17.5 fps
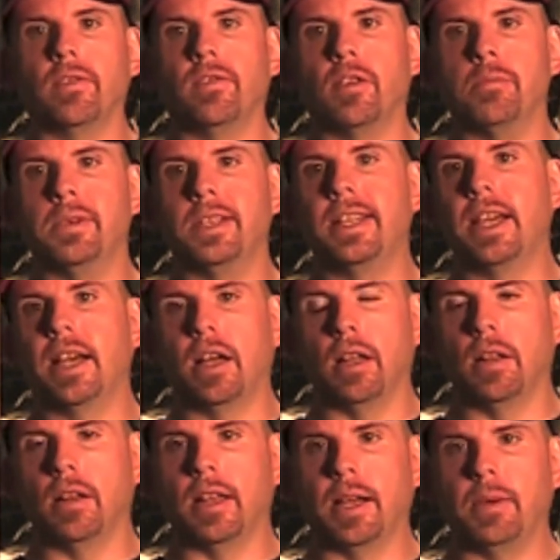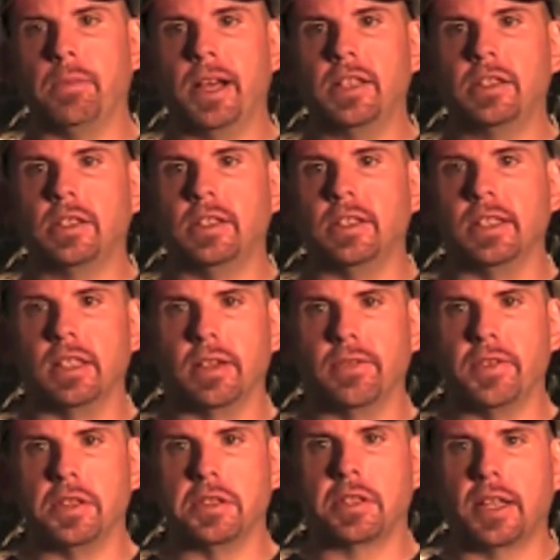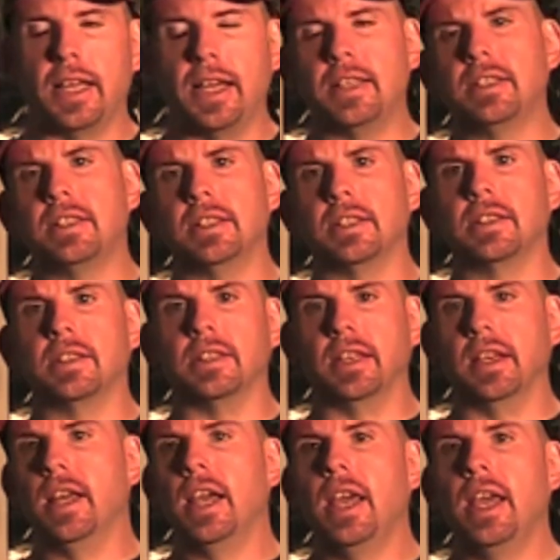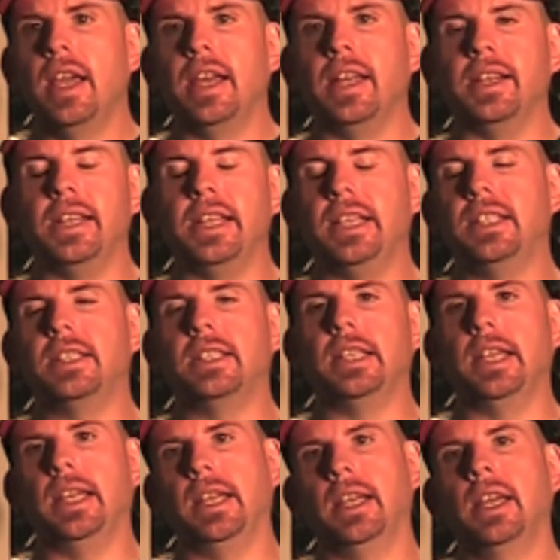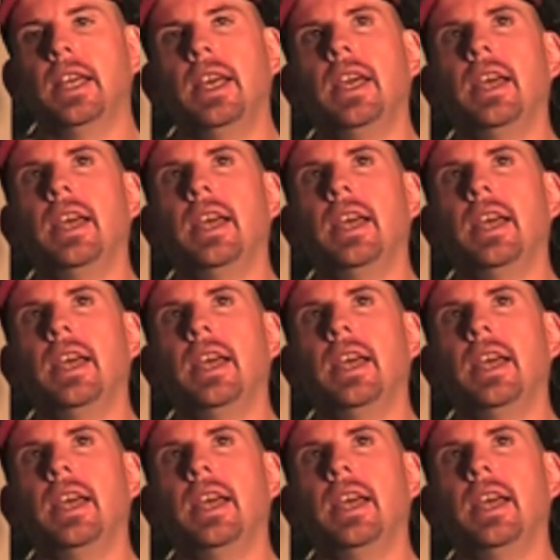from Mattel like Masters of the Universe Classics and DC.